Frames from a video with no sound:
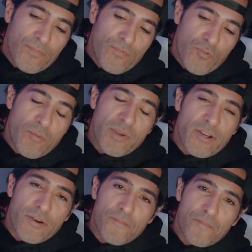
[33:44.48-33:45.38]
From
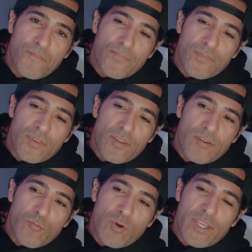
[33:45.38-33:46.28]
here,
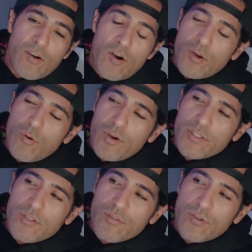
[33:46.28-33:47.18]
we are going
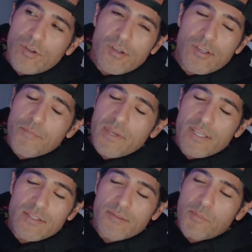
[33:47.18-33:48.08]
to cook an
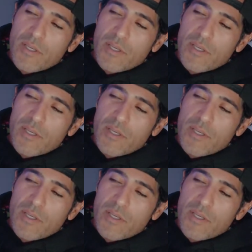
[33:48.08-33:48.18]
amazing